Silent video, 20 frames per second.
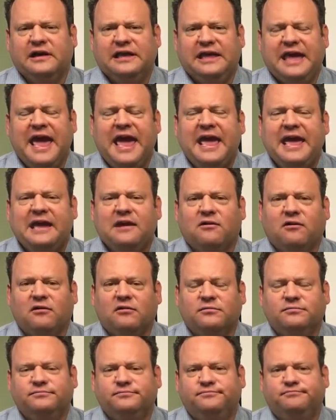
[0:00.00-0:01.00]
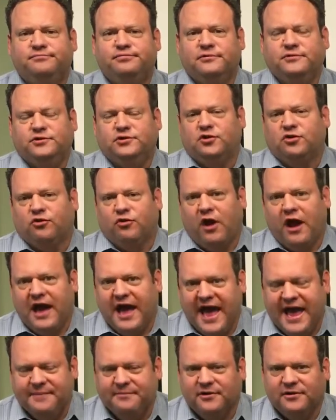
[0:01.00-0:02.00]
gang or
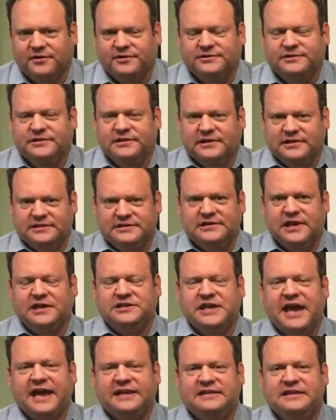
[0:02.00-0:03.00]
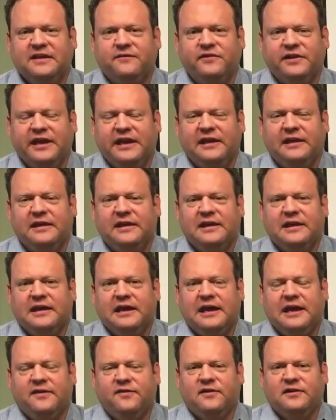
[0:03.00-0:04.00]
crime or such activity
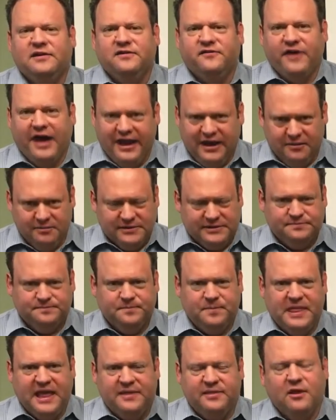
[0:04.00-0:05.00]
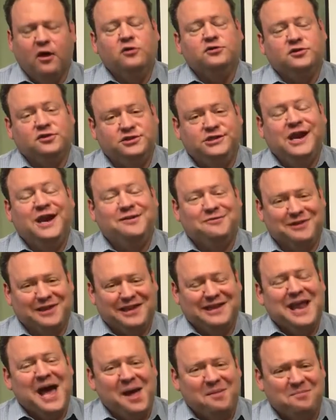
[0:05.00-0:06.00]
in the development. And those are generally
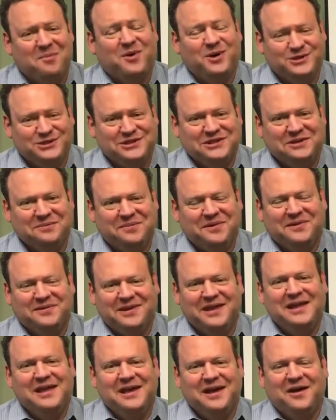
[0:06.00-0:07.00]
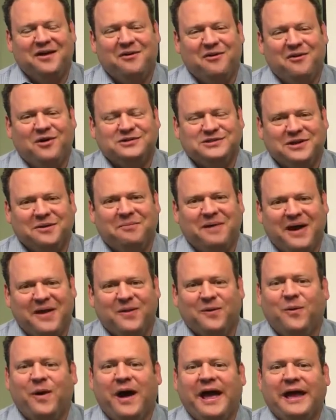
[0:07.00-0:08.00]
not merchantable, also, by
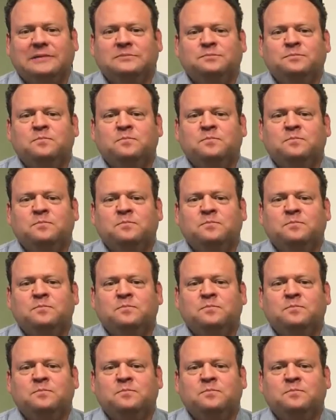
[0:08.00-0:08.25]
the way.